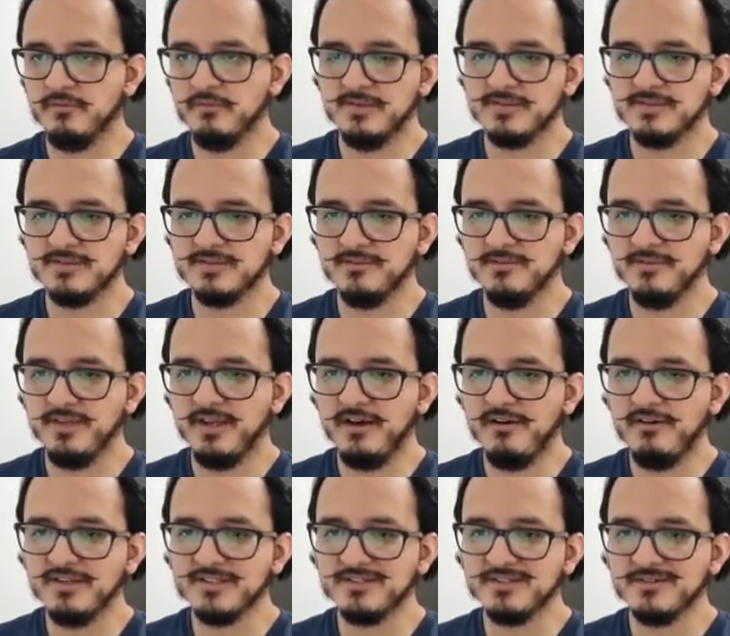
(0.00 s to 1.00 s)
So now,
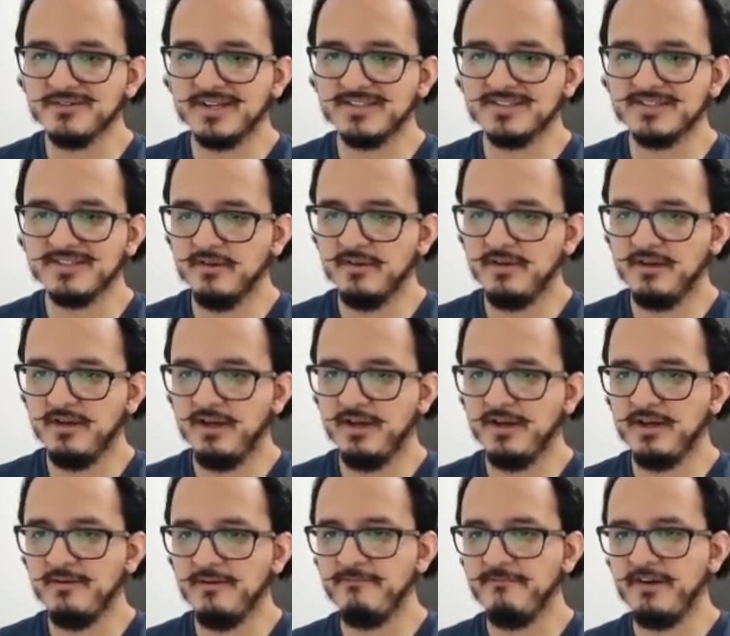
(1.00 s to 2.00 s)
as you can see, I
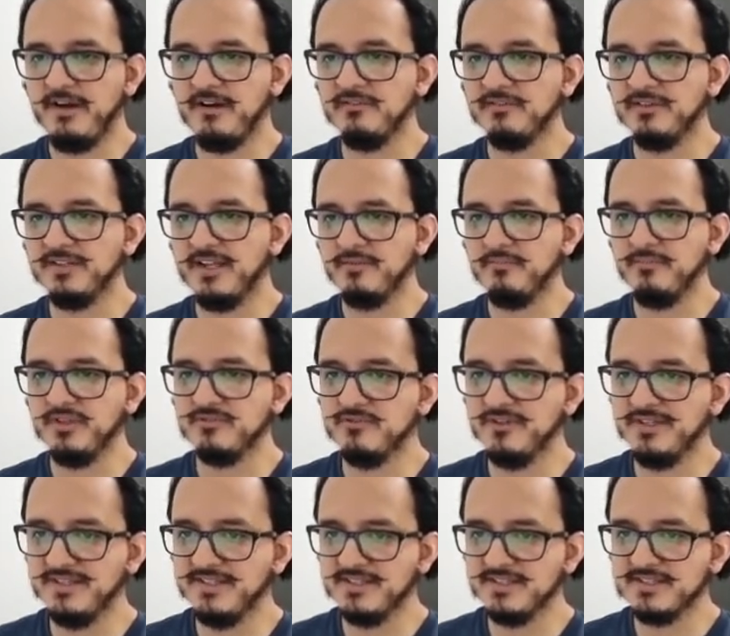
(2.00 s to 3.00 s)
have found that
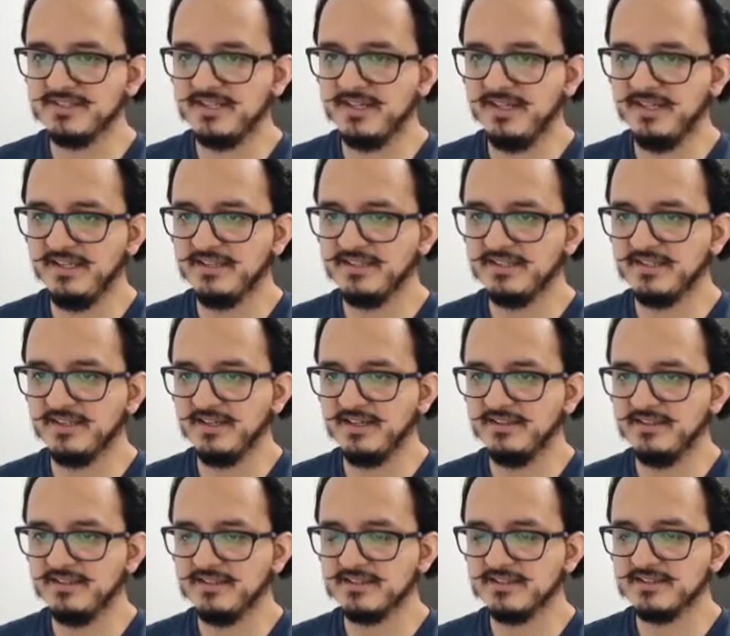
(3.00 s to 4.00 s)
between this date and
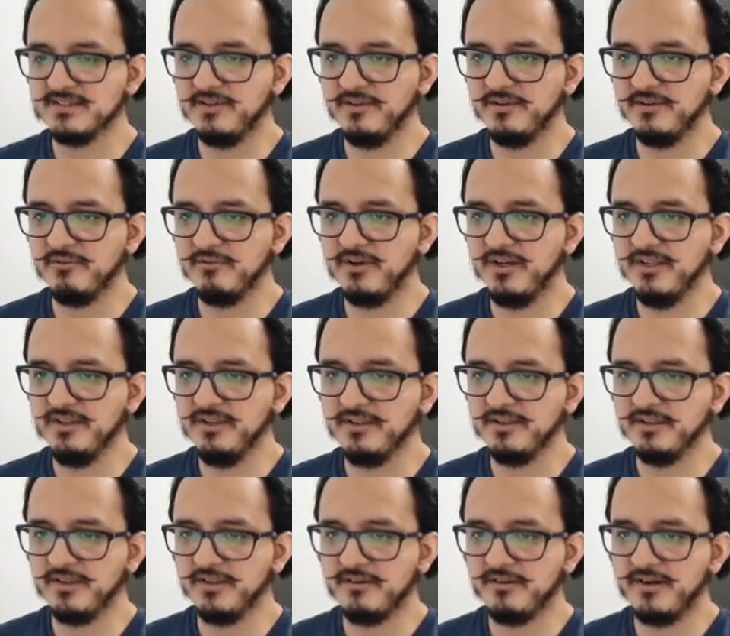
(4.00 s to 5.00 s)
this other one
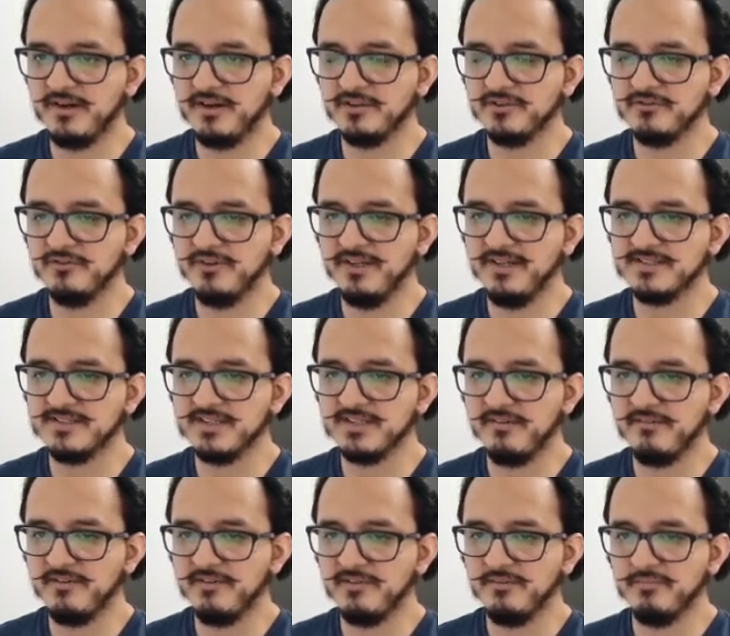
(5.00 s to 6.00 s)
there are
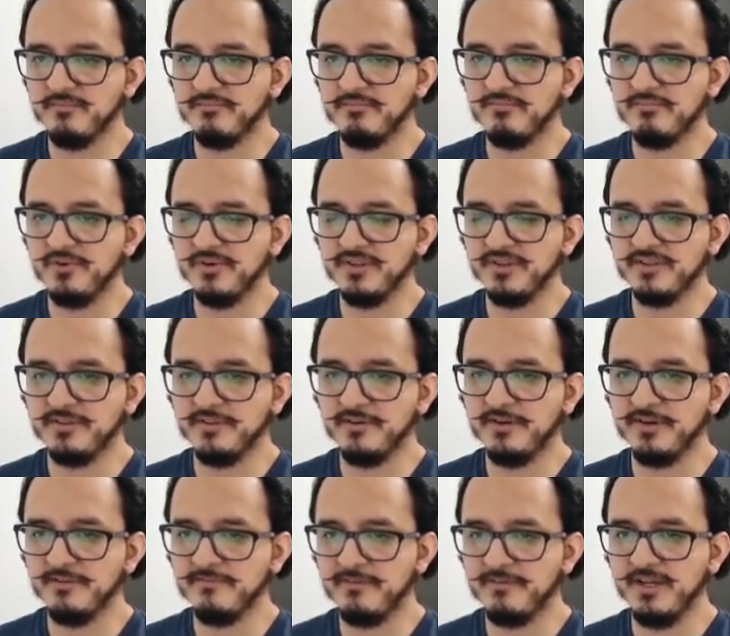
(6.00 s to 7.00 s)

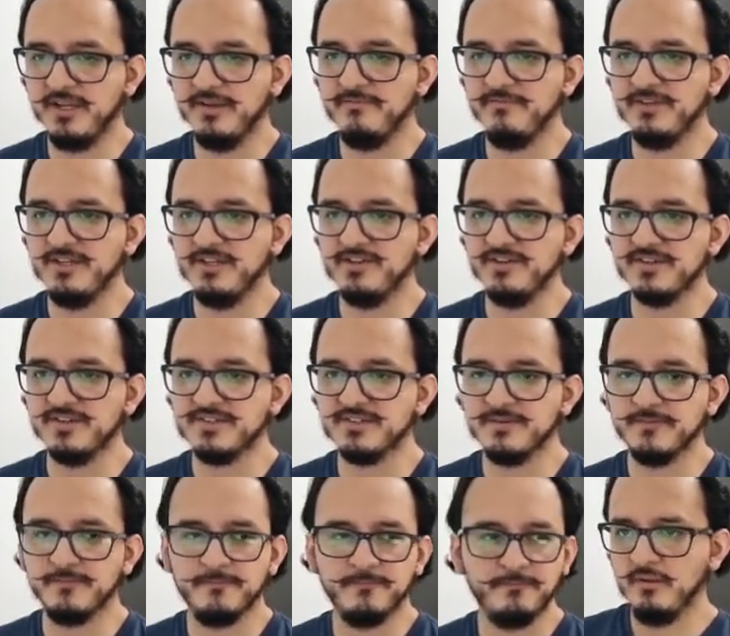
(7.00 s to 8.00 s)
27.35 years.
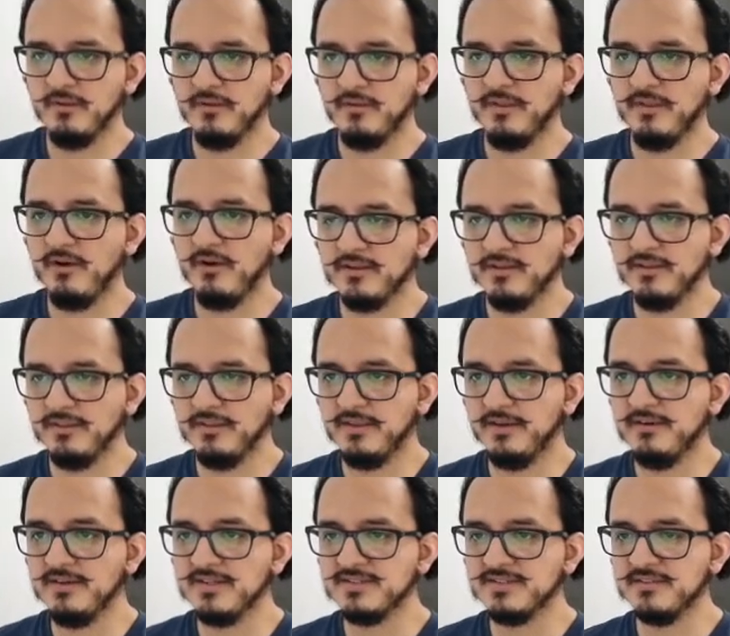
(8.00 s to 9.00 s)
Now
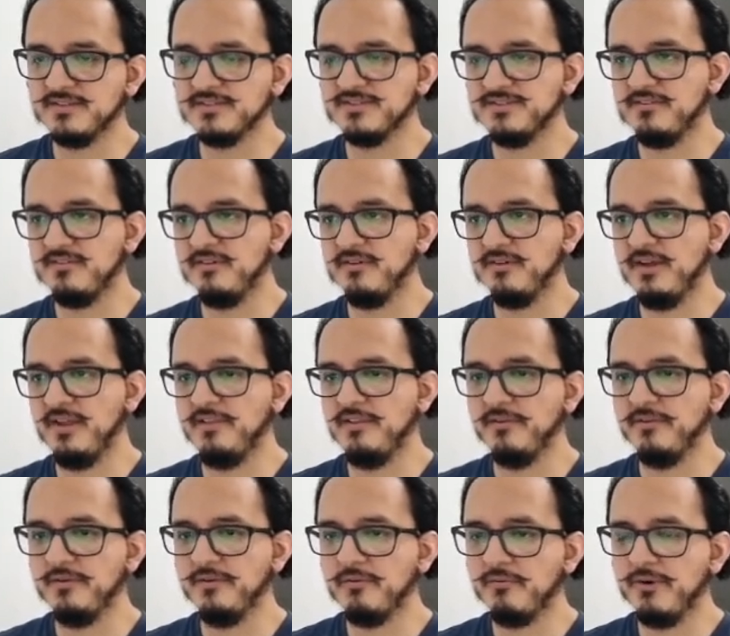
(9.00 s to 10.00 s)
there is also
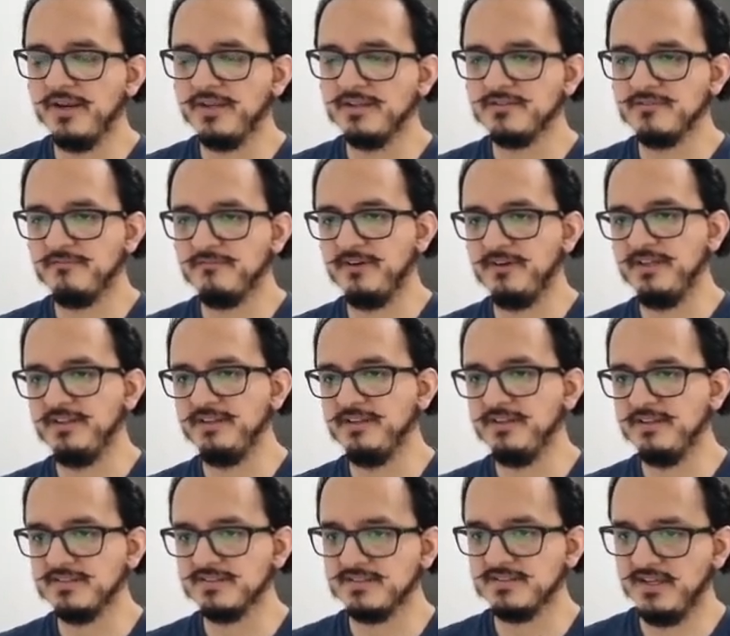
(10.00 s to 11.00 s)
another way to find
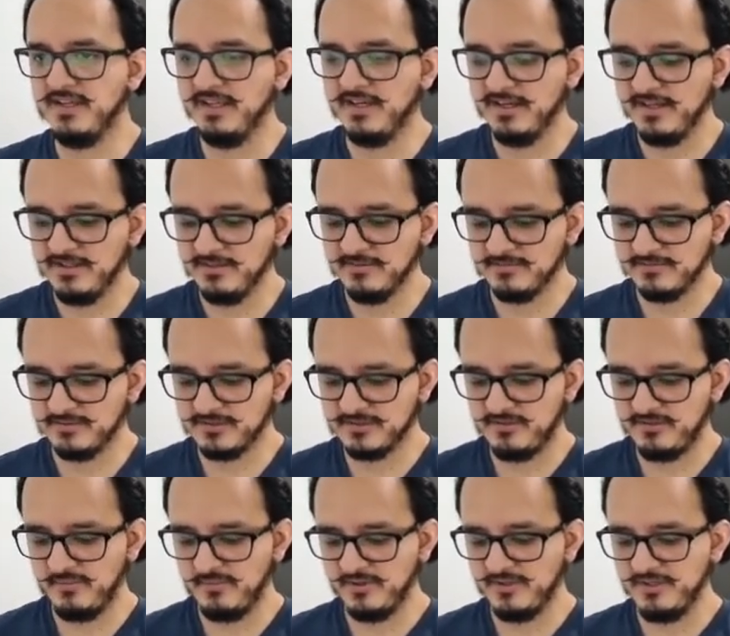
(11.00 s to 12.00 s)
this data, so
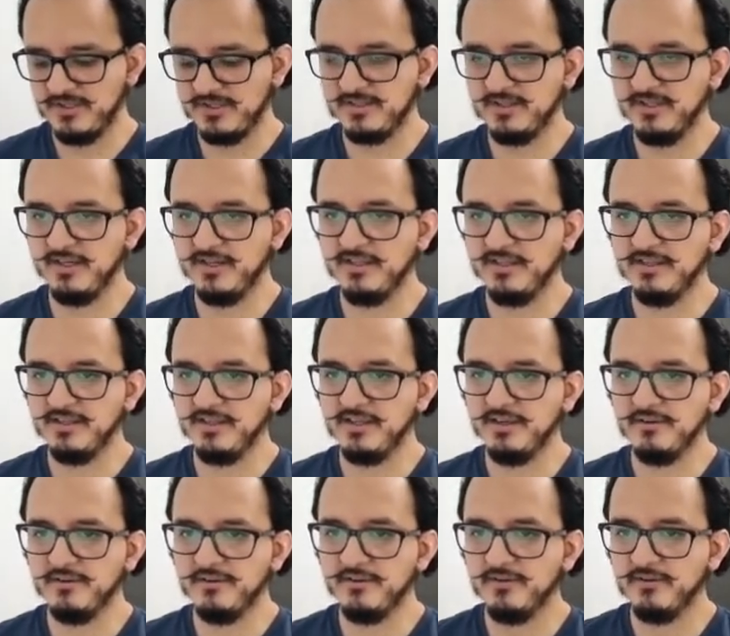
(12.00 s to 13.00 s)
I'm gonna click in
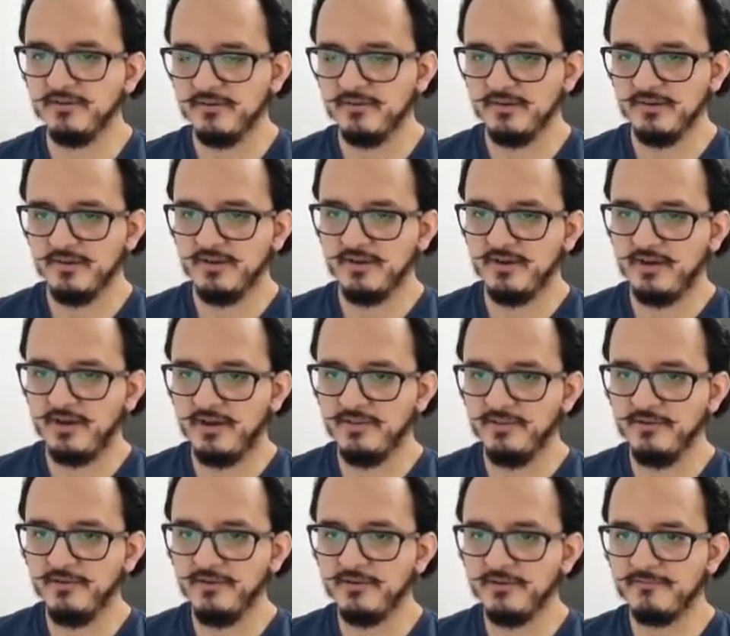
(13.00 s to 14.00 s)
here
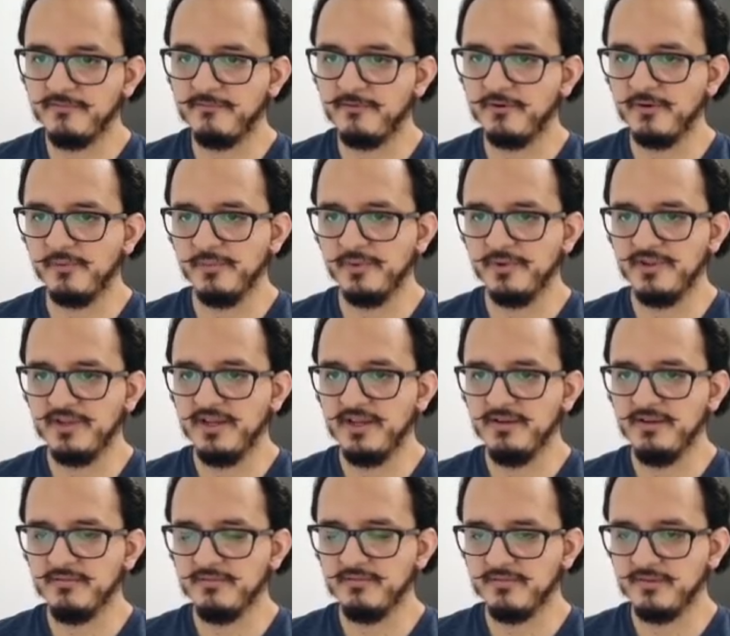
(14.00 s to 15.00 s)
another formula,
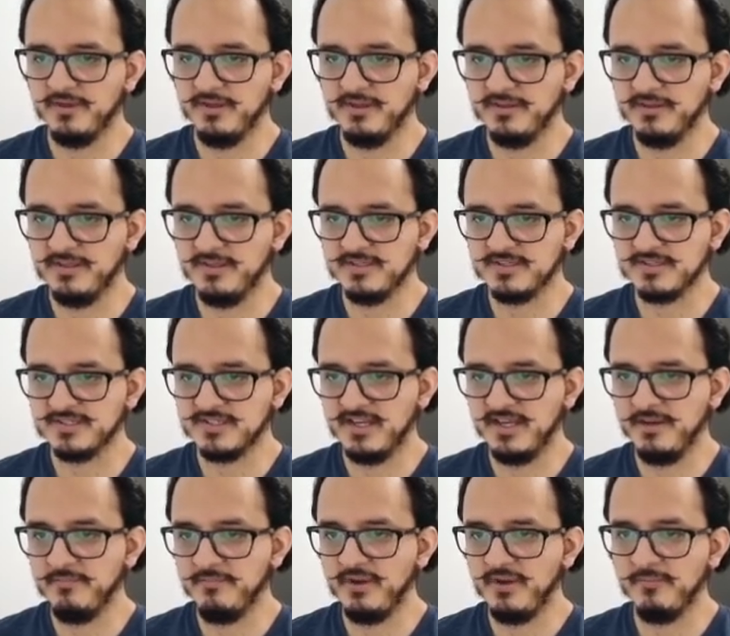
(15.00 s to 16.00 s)
and this
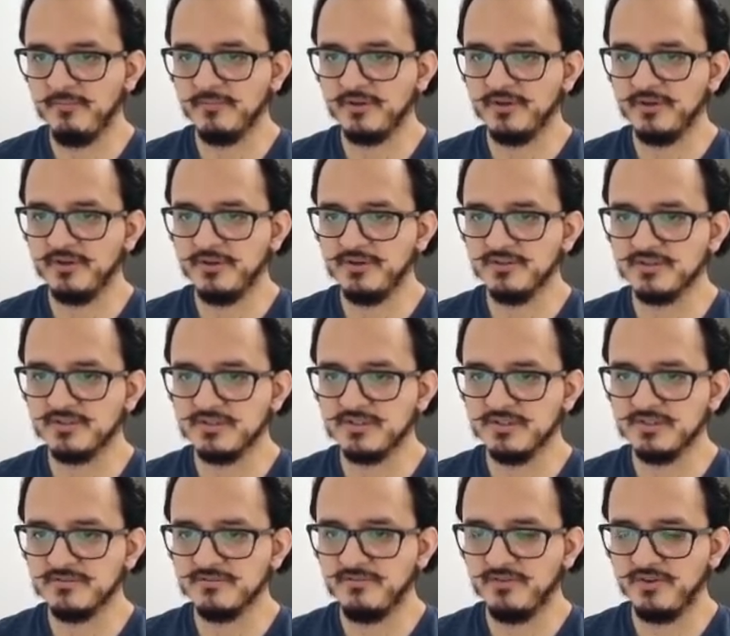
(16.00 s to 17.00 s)
time I'm gonna use
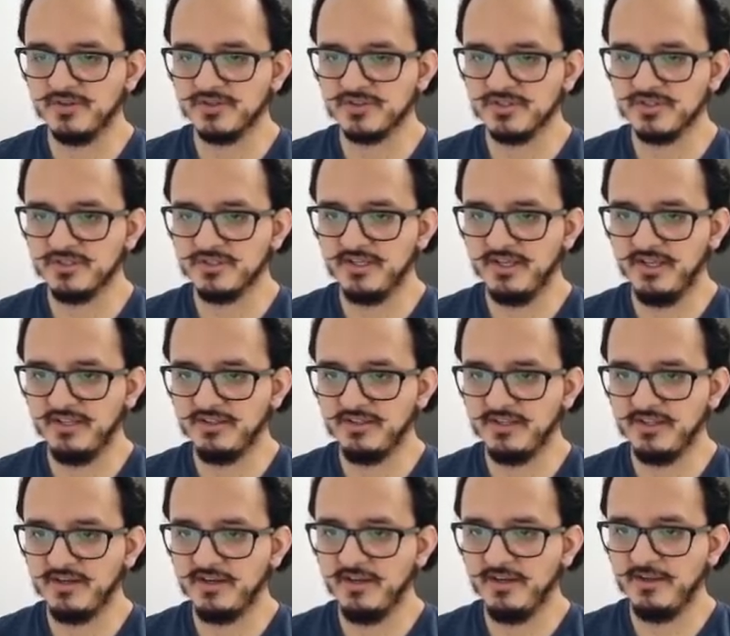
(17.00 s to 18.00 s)
this function
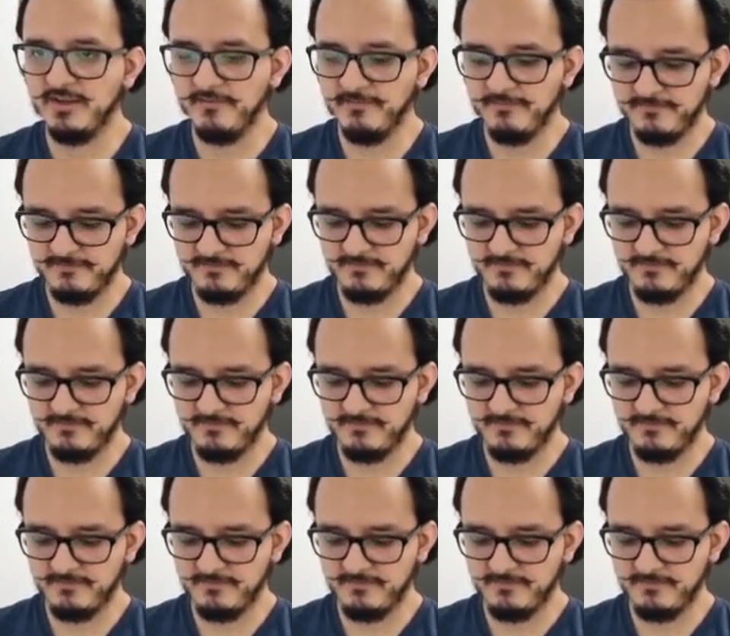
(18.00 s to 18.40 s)
dated if.